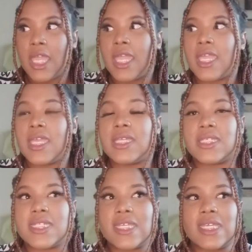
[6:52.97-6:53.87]

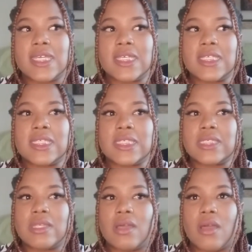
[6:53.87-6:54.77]
it is
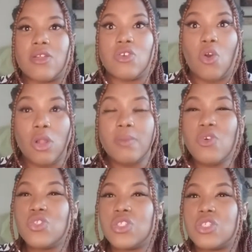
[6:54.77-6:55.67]

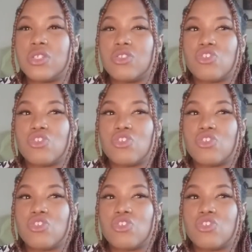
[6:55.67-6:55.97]
almost